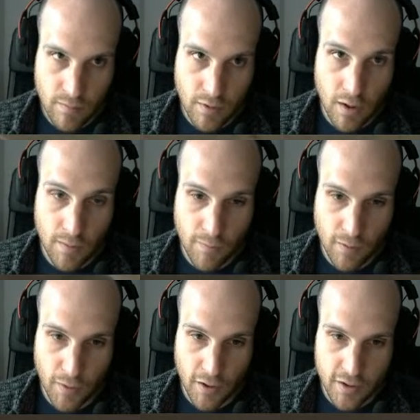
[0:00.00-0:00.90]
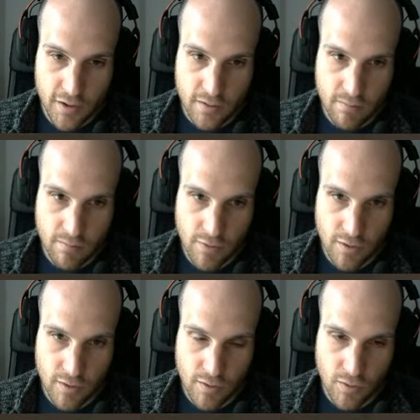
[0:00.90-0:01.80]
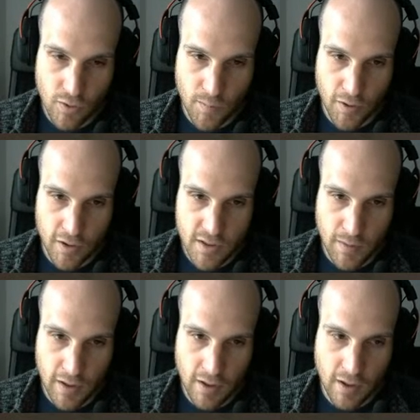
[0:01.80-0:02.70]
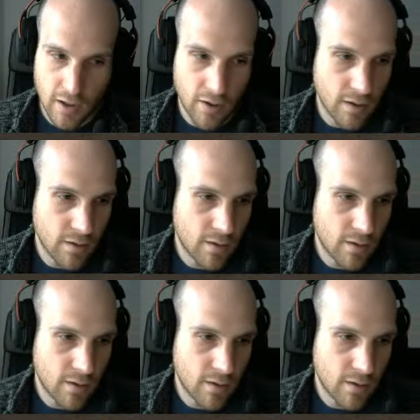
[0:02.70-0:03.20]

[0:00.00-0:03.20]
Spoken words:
I'm full of bullets. All the bullets a man can carry.